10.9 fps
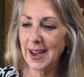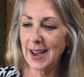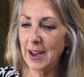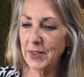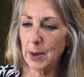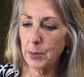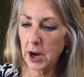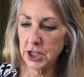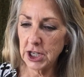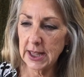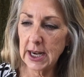of that
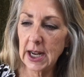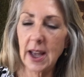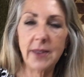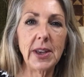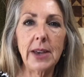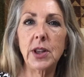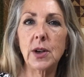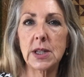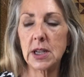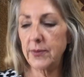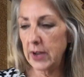project that I love, even though
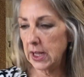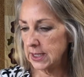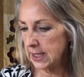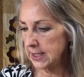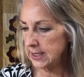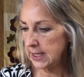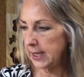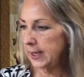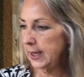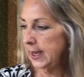it's not Valentine's Day.